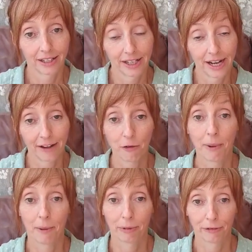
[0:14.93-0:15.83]
never
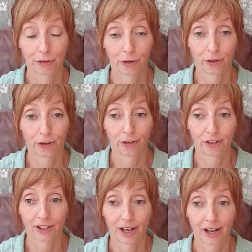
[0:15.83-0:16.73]
met before,
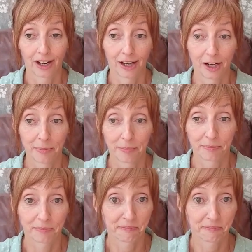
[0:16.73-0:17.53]
and